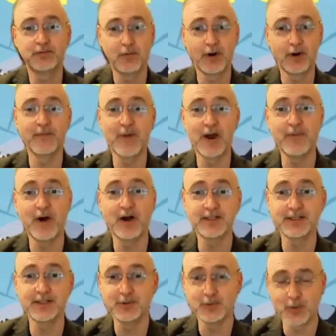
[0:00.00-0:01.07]
one of my
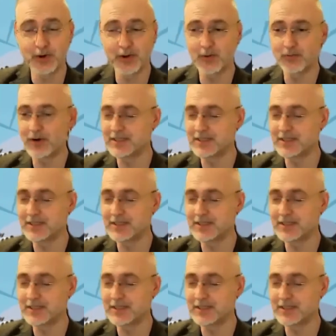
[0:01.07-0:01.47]
bosses, one of the